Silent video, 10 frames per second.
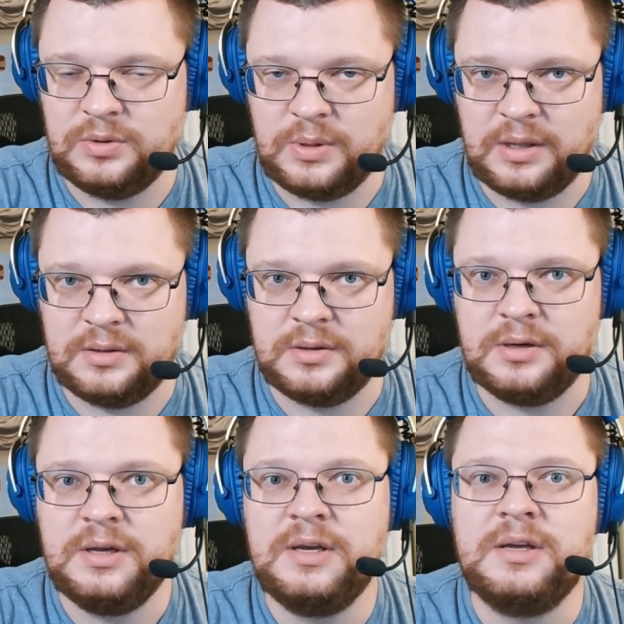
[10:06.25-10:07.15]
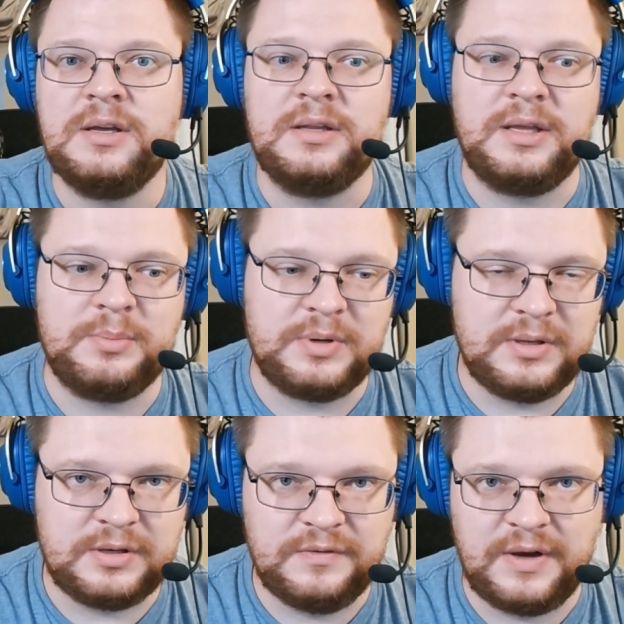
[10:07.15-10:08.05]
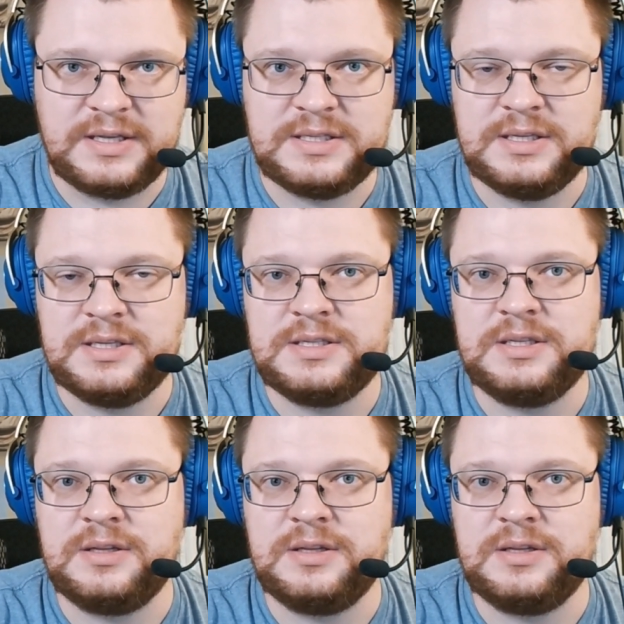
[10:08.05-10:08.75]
together, they bring their devices.